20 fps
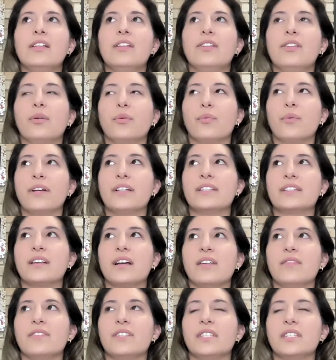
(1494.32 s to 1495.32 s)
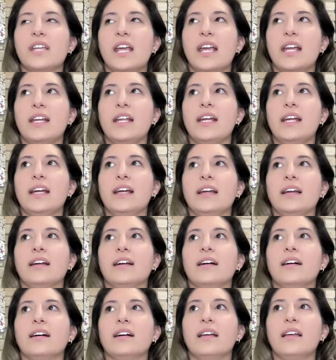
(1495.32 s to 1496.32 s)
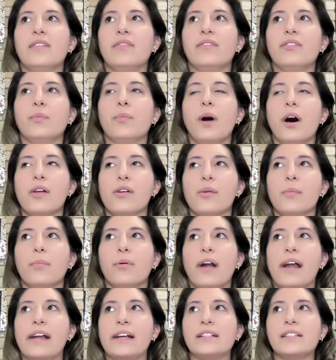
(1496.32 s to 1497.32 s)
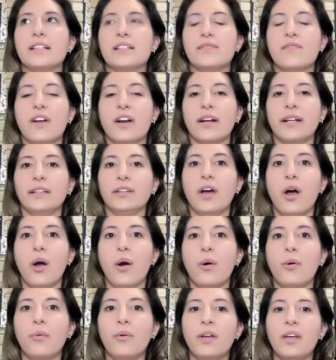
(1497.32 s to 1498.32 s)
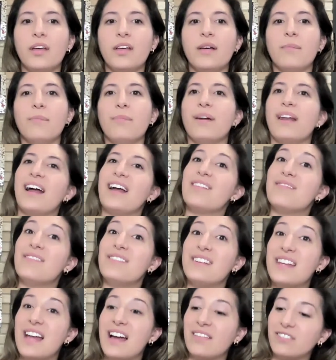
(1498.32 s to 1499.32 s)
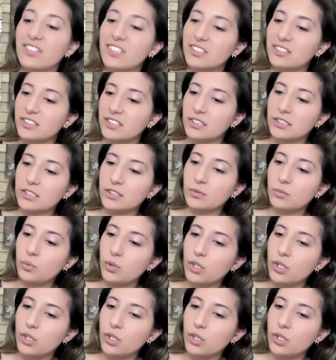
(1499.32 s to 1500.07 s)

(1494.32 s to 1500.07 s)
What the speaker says: the risk of staining if the bottle breaks is very low. But I've never, knock on